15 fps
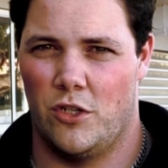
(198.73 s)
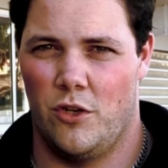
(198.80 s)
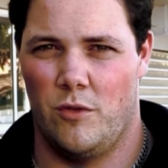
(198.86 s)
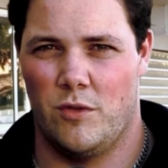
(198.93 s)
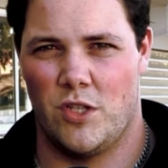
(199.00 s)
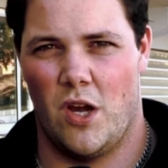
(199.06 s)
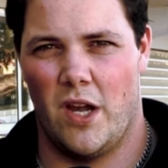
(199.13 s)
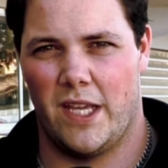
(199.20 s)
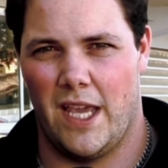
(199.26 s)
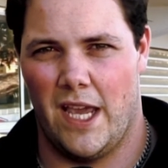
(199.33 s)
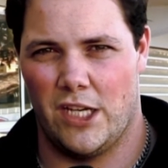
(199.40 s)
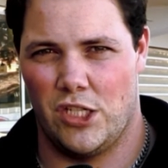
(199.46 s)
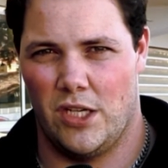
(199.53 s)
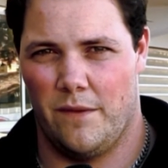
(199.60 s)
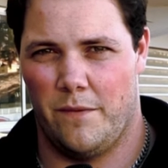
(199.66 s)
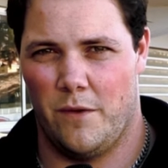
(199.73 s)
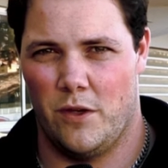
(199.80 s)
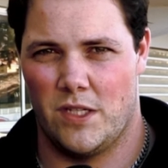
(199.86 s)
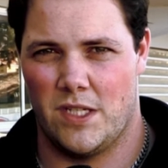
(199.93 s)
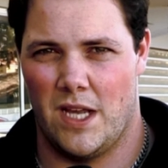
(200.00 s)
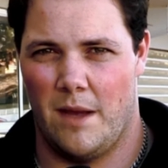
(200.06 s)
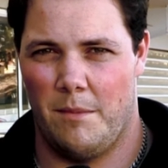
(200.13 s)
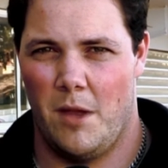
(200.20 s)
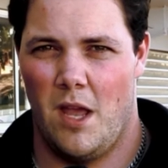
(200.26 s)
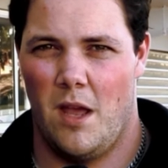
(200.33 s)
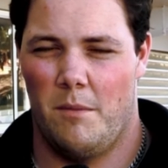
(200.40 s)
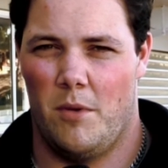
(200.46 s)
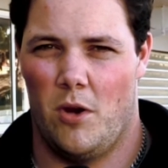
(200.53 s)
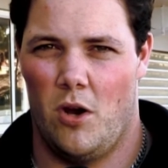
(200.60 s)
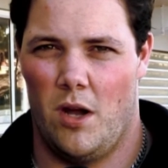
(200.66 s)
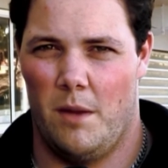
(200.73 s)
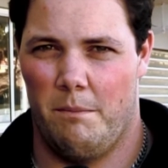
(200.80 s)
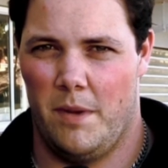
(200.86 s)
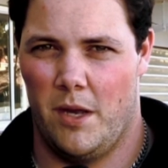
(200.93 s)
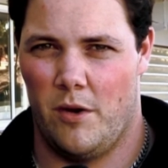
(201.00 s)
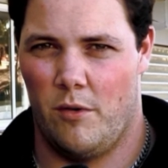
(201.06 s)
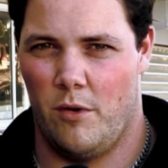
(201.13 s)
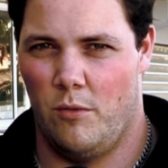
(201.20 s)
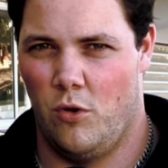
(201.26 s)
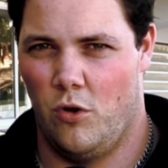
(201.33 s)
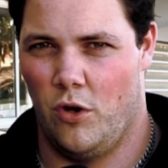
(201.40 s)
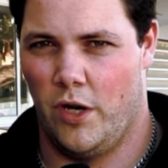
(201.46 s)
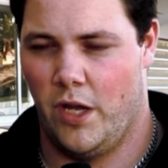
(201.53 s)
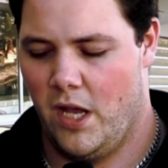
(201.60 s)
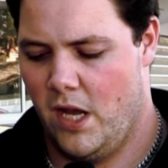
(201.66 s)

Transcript: who was eye-catching first up behind Better Reward.